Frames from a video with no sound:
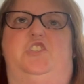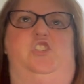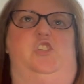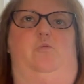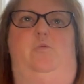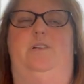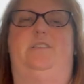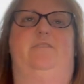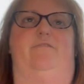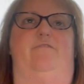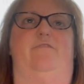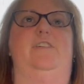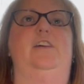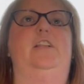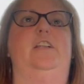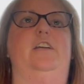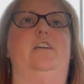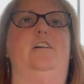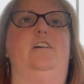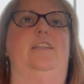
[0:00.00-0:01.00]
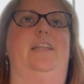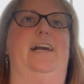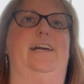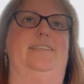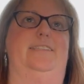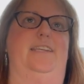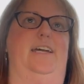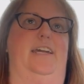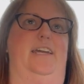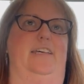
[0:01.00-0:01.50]
she wasn't feeling good
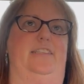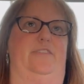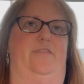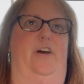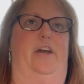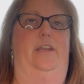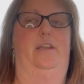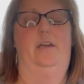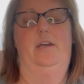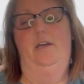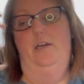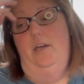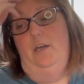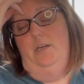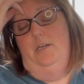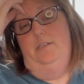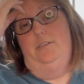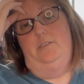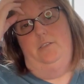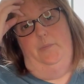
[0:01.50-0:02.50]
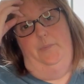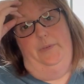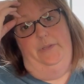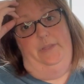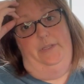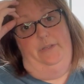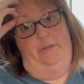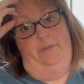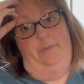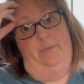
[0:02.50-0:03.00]
last night. It's fine. So I put
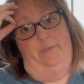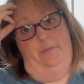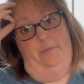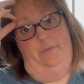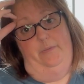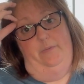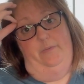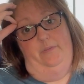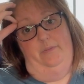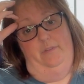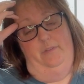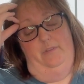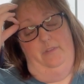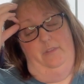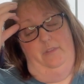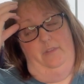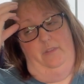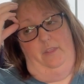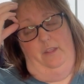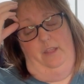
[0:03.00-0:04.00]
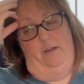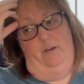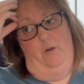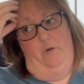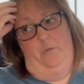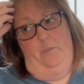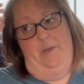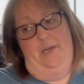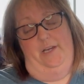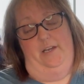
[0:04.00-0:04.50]
the the
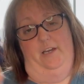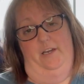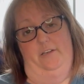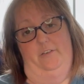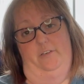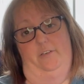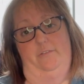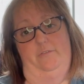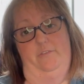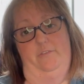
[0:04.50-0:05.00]
cone back on her.